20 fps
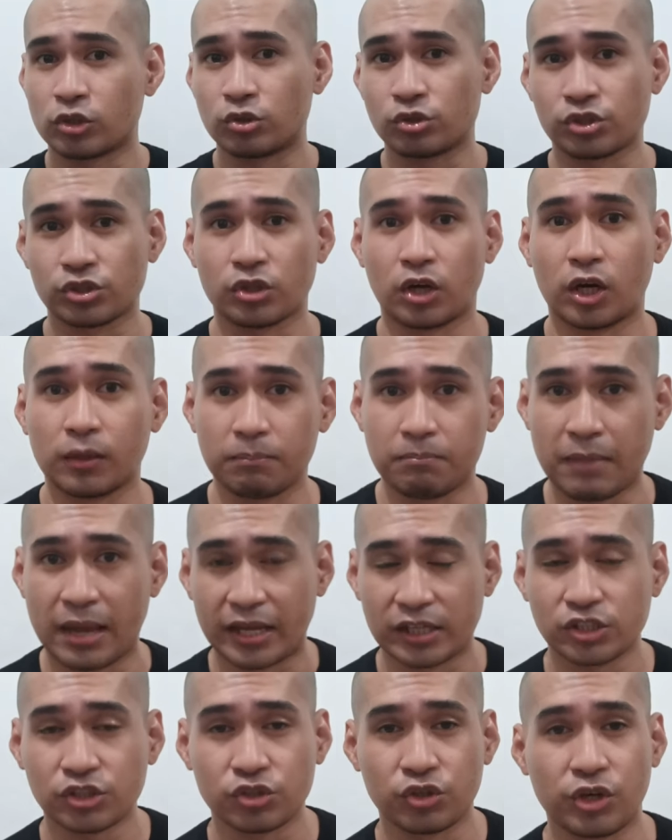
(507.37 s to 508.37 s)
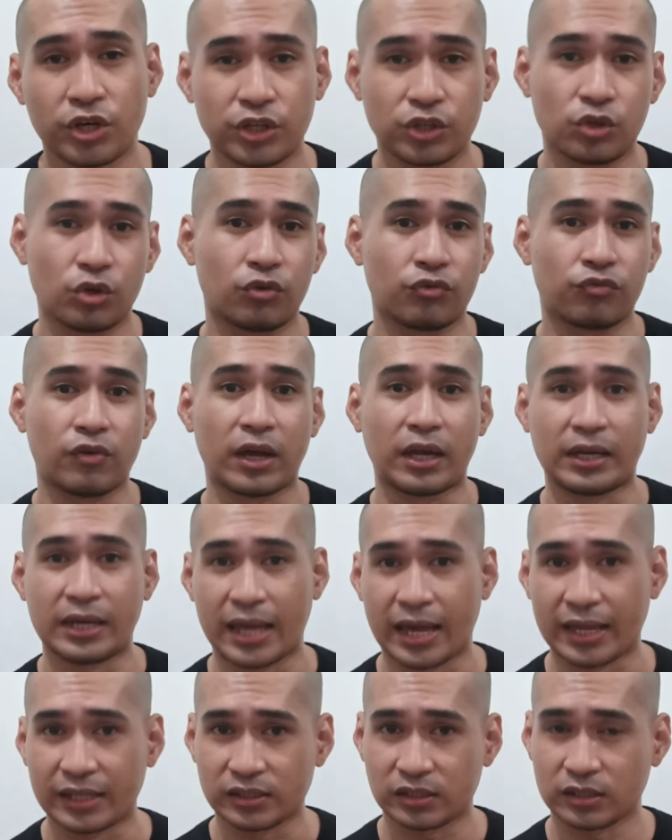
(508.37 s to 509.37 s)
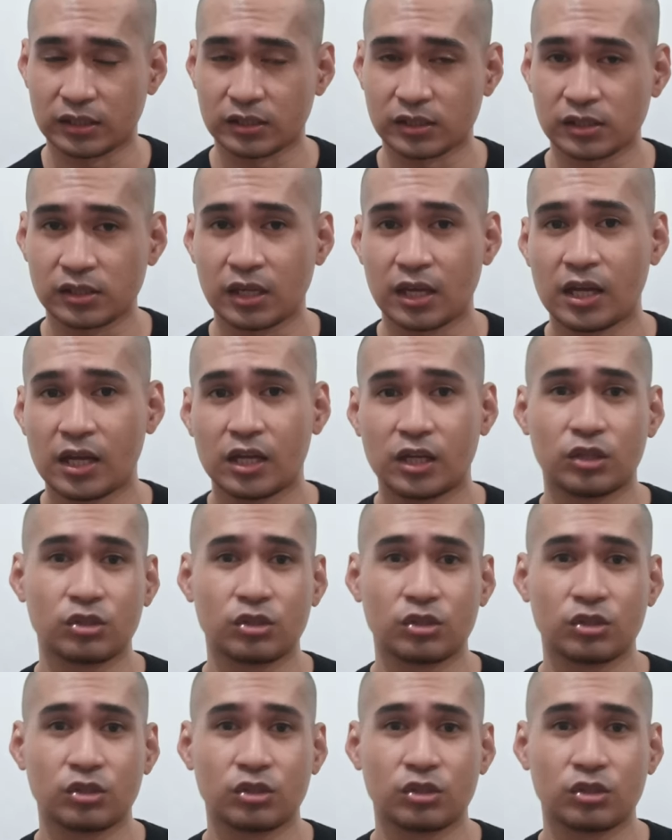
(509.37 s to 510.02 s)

to start mastering your finances.